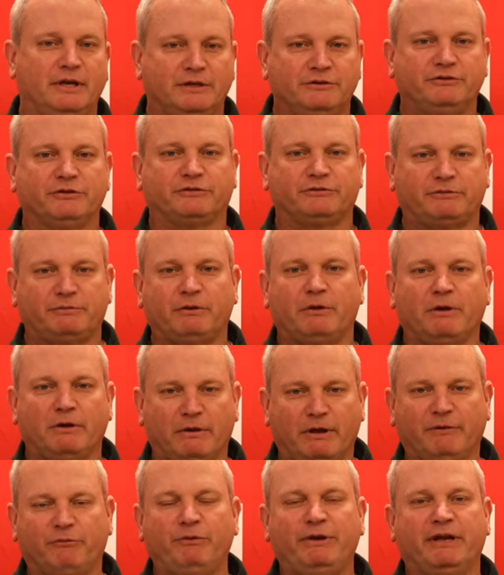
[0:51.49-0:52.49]
Just
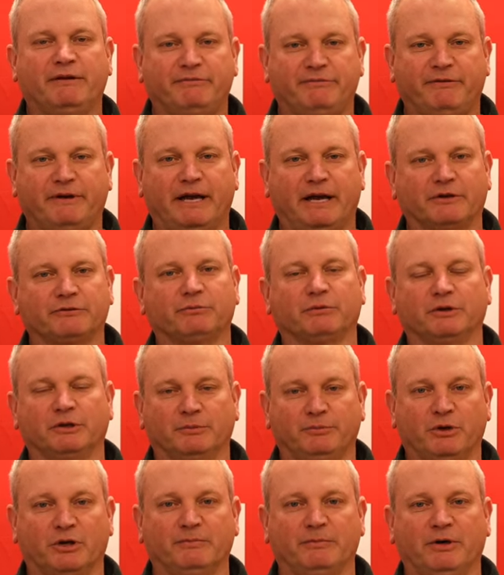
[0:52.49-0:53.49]
if we have facts, we're going
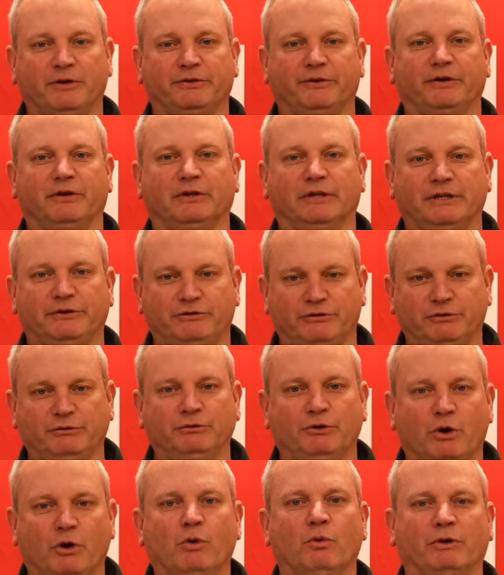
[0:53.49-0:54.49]
to put them out there and let you
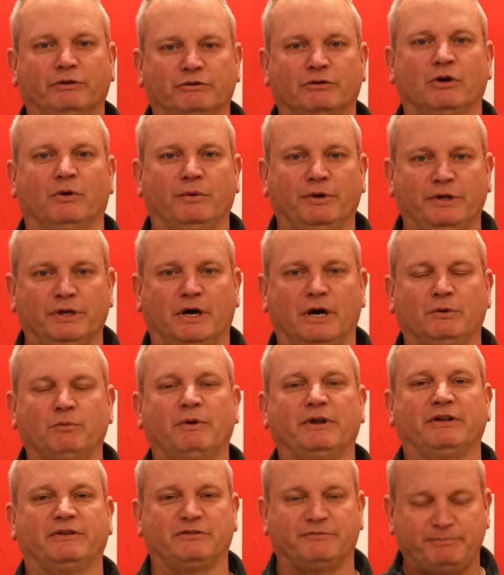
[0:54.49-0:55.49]
know what's going on
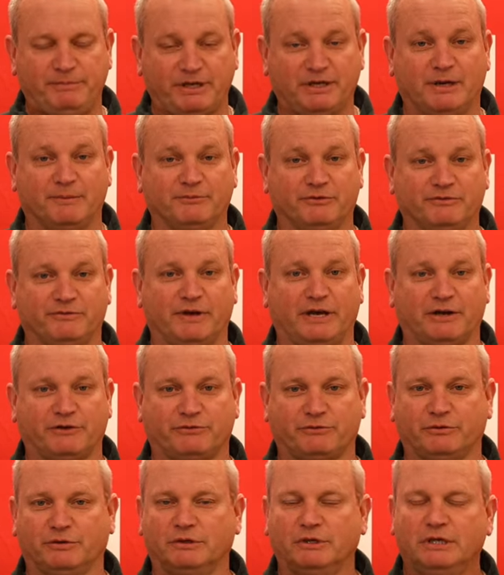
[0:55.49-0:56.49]
when it becomes
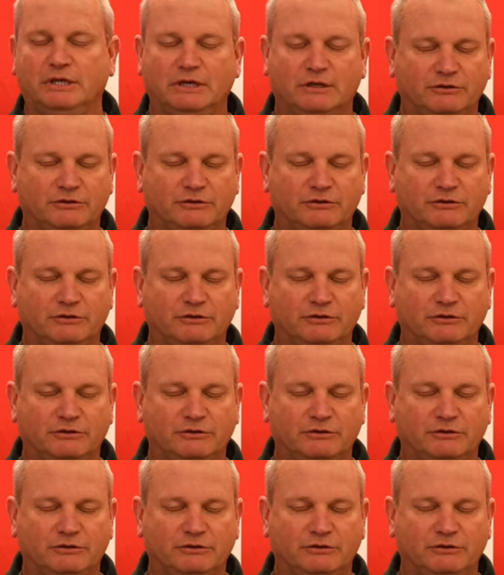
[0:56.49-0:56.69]
factual.